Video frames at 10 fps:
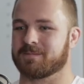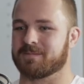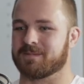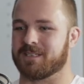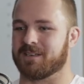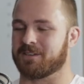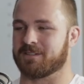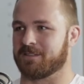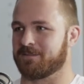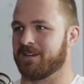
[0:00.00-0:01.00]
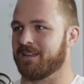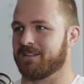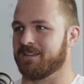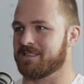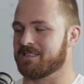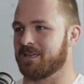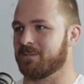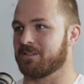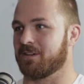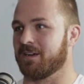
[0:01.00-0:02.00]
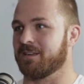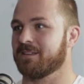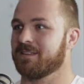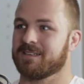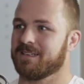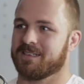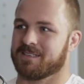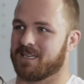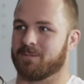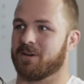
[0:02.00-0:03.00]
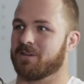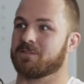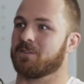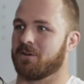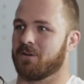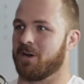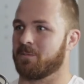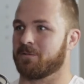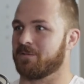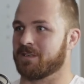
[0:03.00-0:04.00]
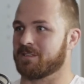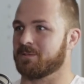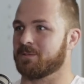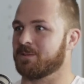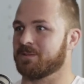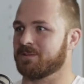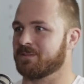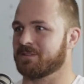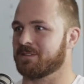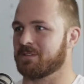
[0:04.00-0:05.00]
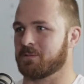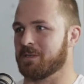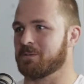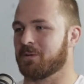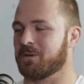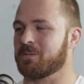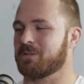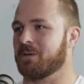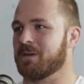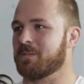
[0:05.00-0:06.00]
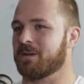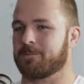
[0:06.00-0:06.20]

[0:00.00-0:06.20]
you got different athletes, and some are tight, some are hyper flexible, and sweet spot in between. But